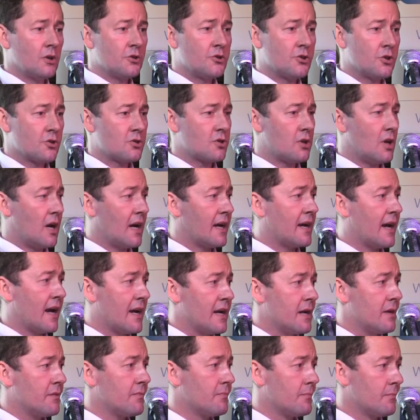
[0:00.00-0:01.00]
Just like
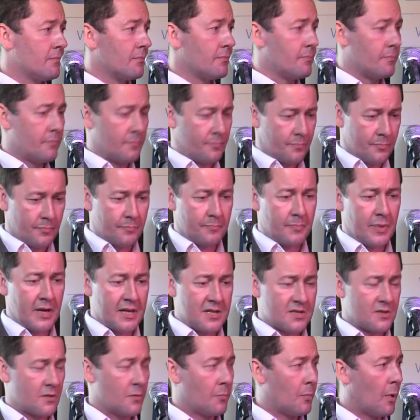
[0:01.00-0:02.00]
any
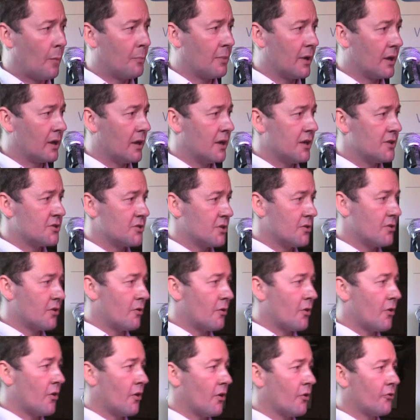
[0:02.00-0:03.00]
piece of the population,
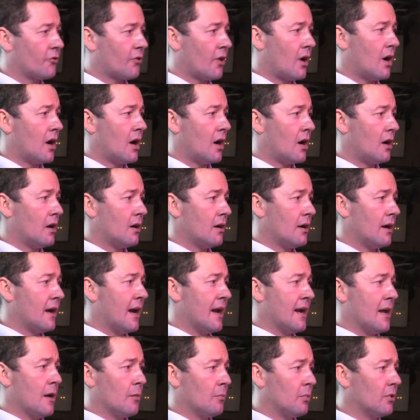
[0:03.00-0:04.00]
there are those who are
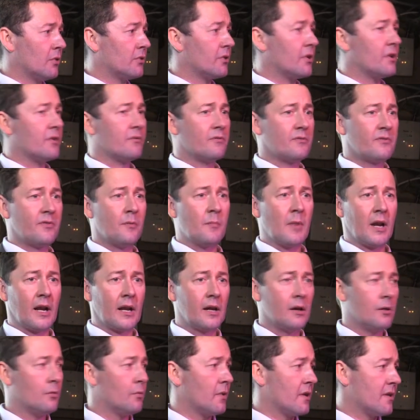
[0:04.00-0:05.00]
enabled and
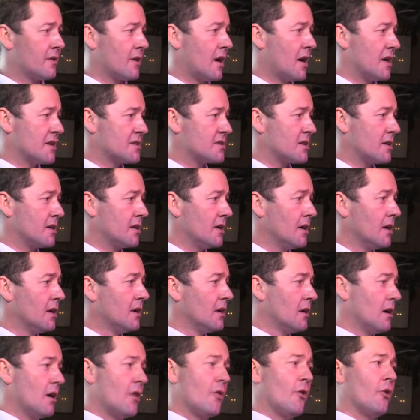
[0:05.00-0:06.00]
familiar with IT,
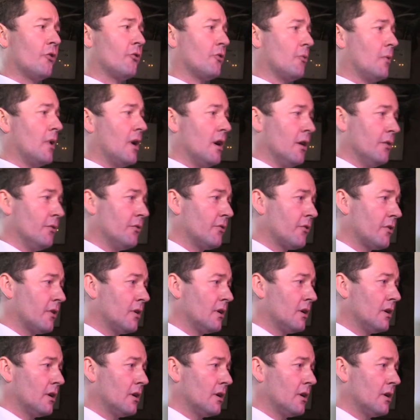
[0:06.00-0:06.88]
and those who aren't.